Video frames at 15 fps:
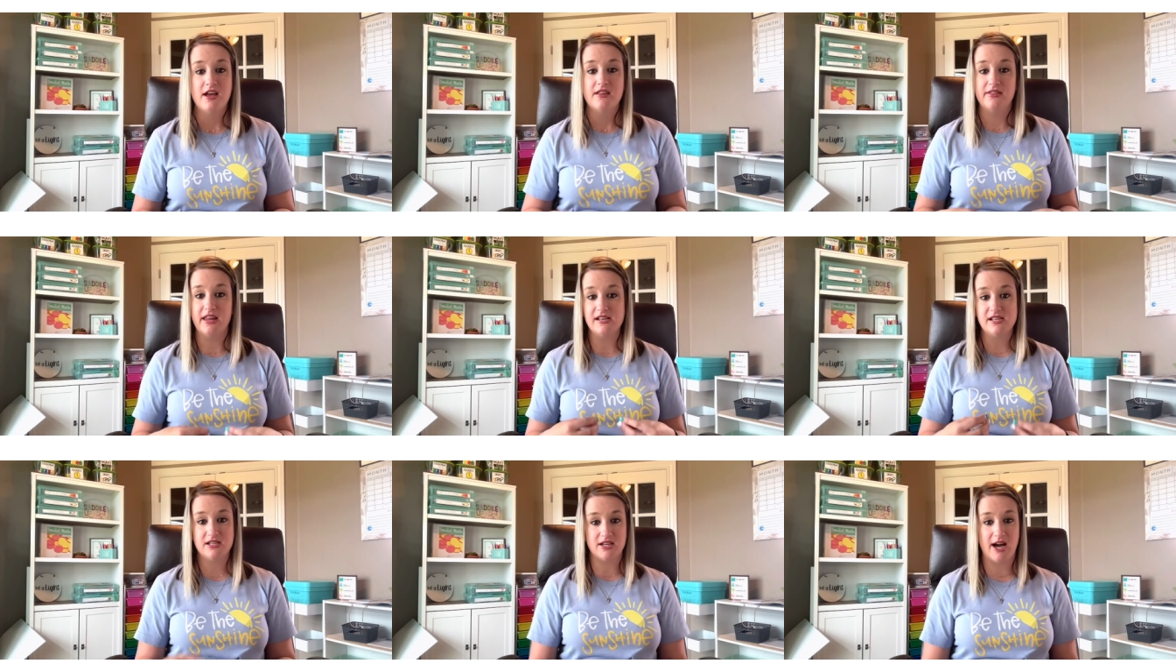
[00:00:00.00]
they
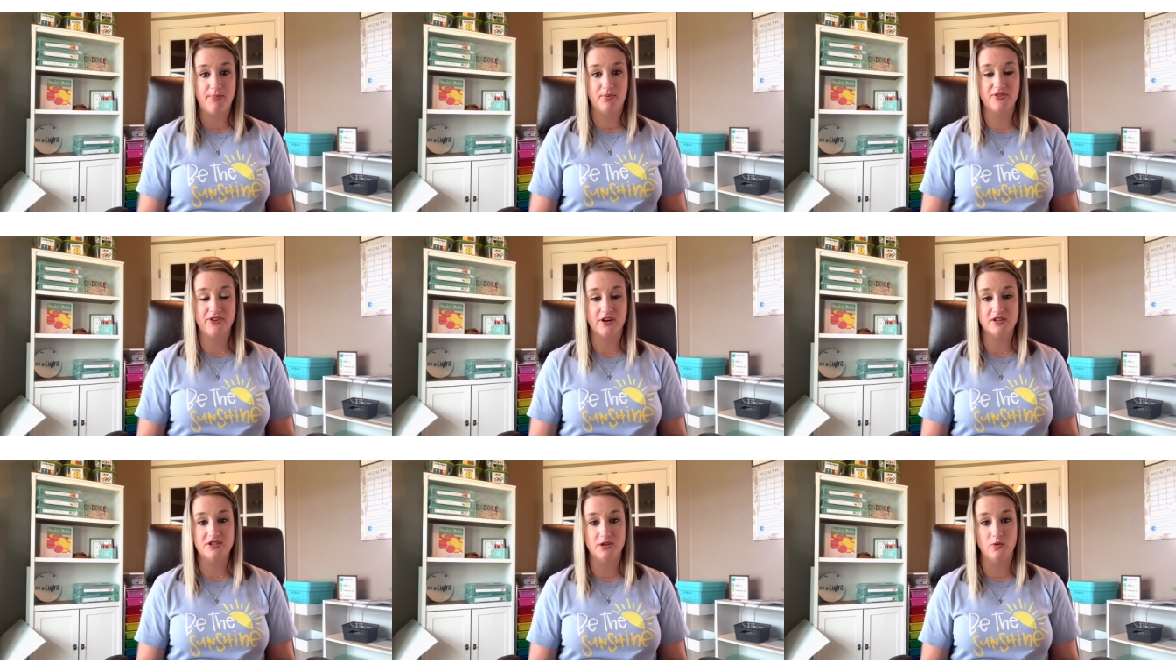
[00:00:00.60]
stop what
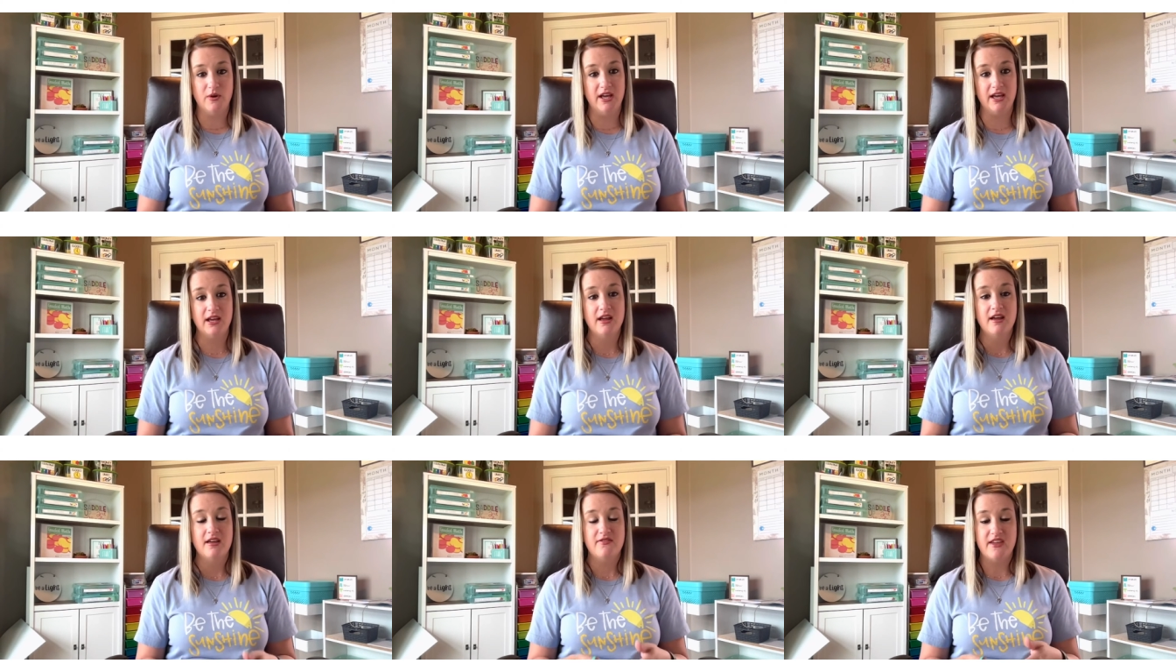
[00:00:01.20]
they're doing
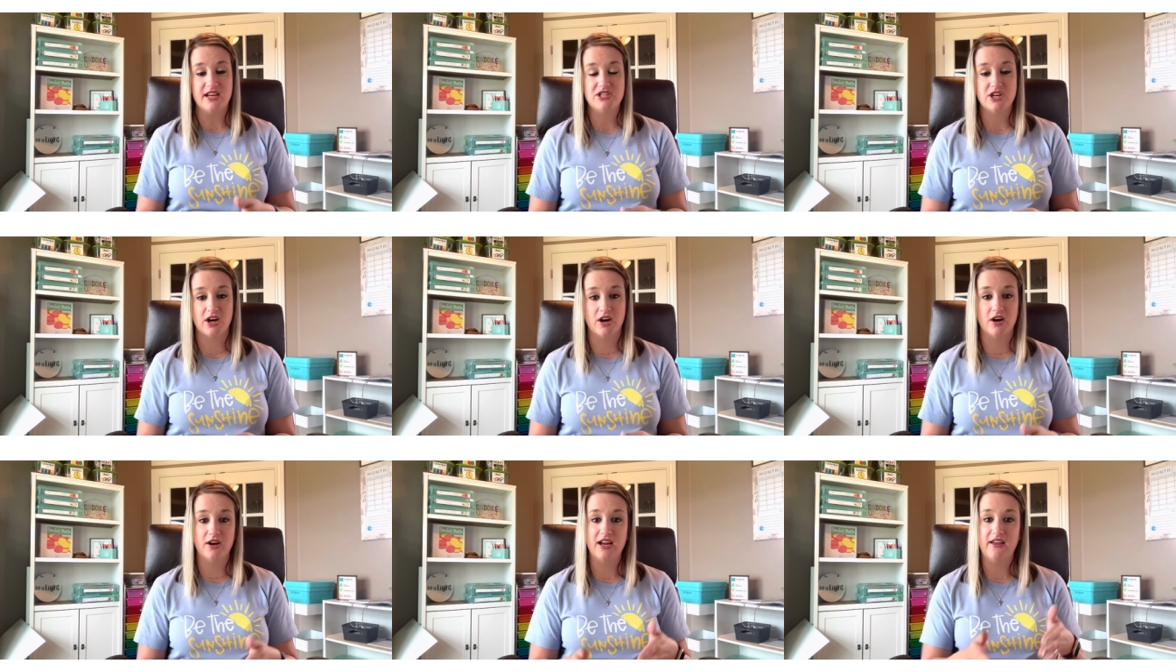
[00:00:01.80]
they
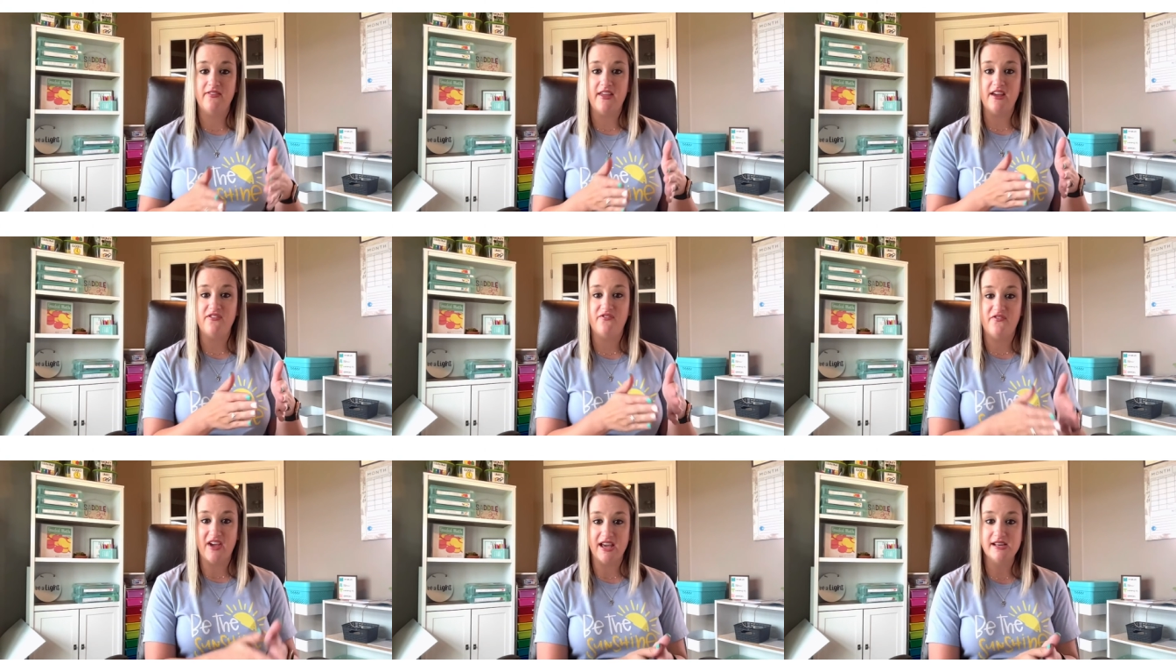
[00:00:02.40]
turn and they
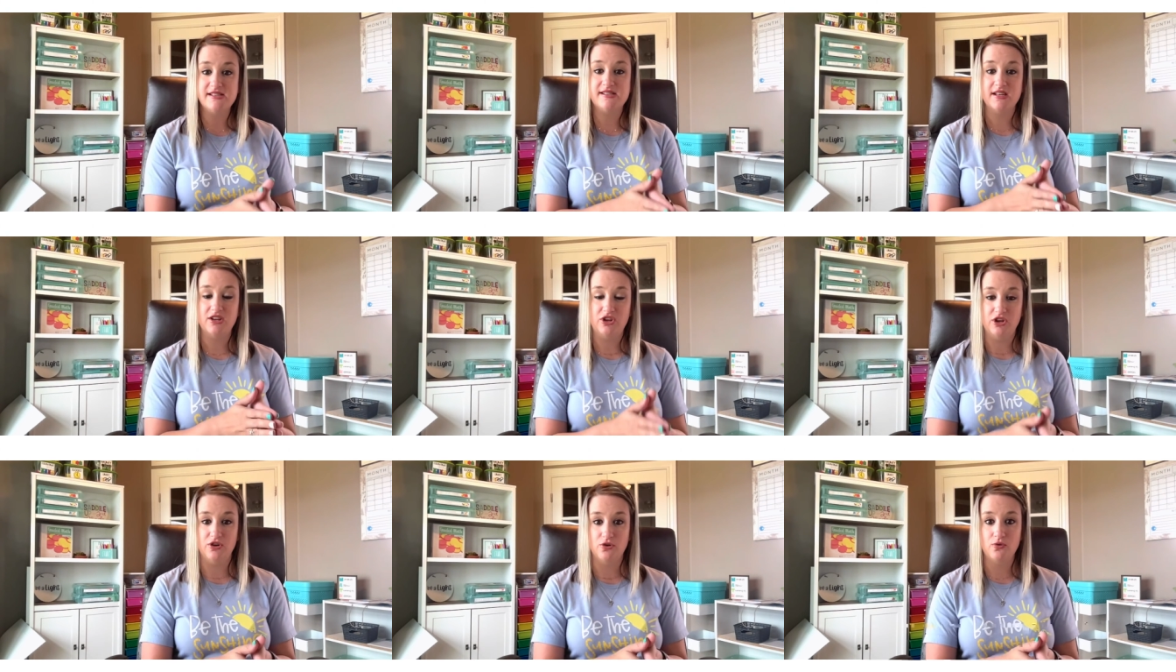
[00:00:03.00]
face
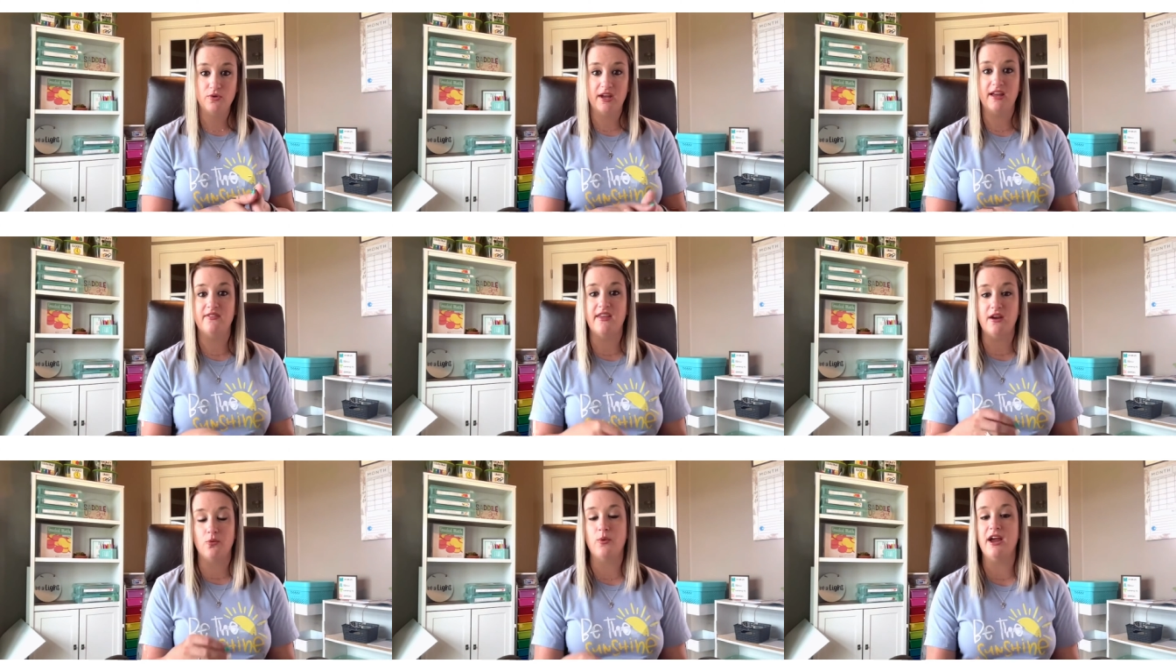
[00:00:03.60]
you and
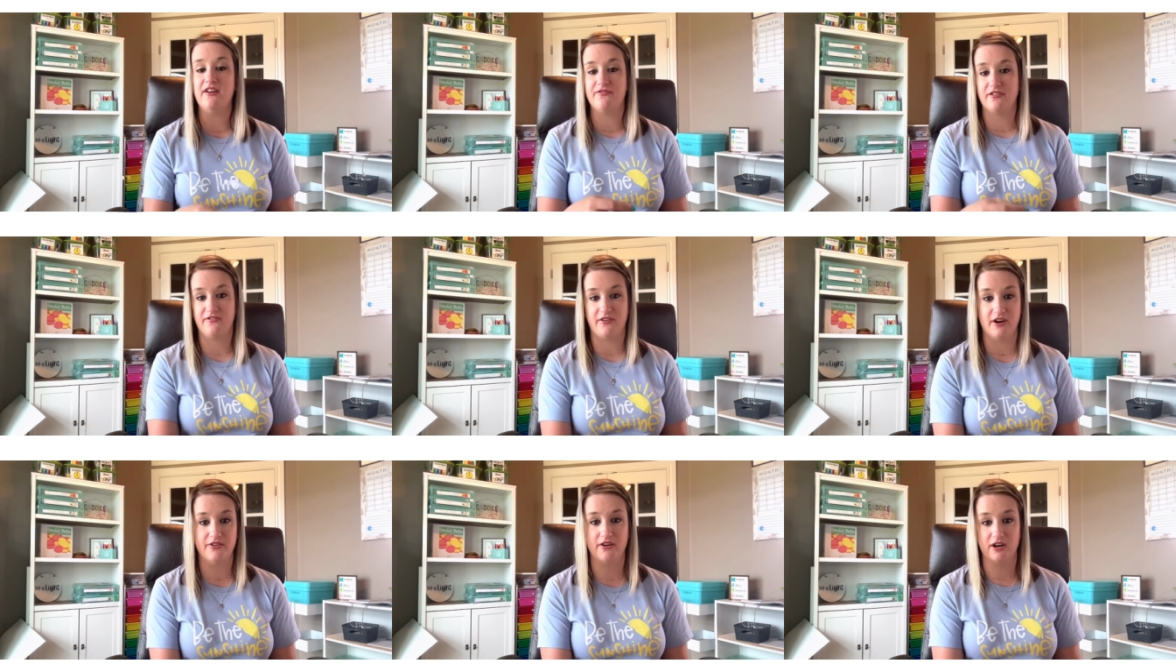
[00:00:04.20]
they wait for
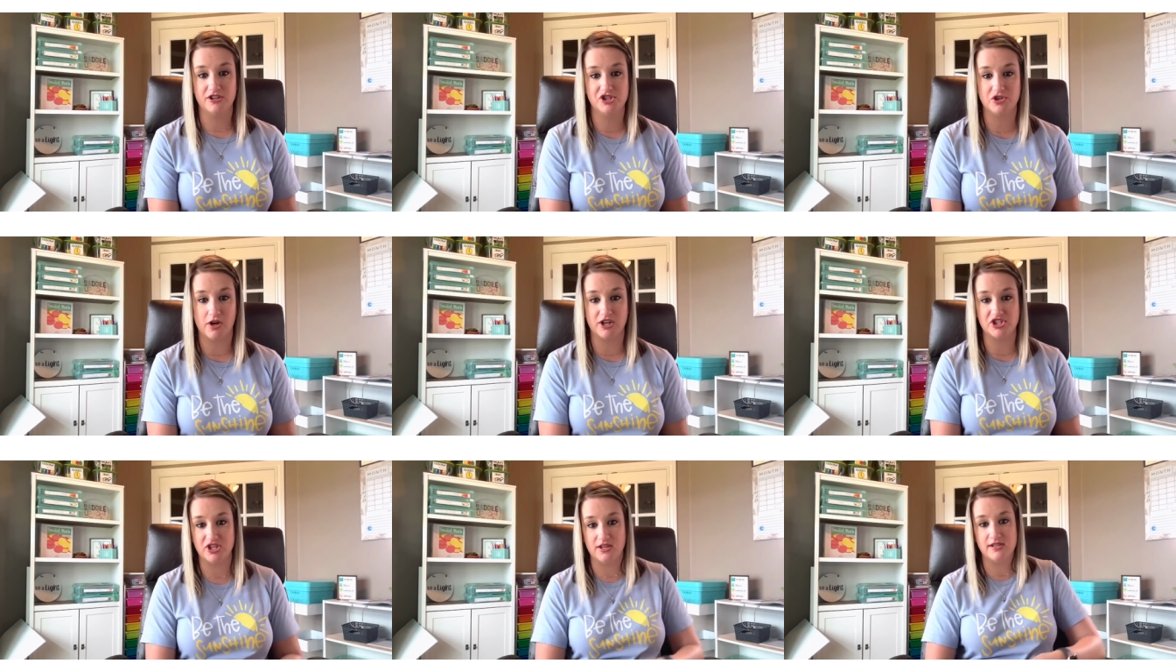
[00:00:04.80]
further
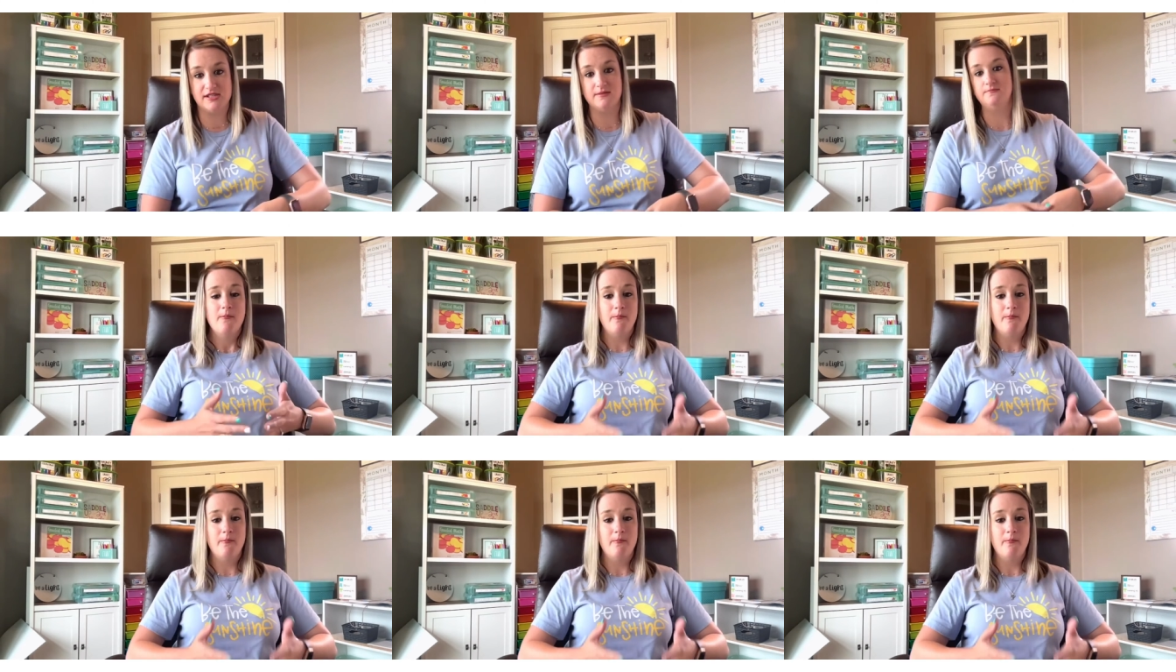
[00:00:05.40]
instructions.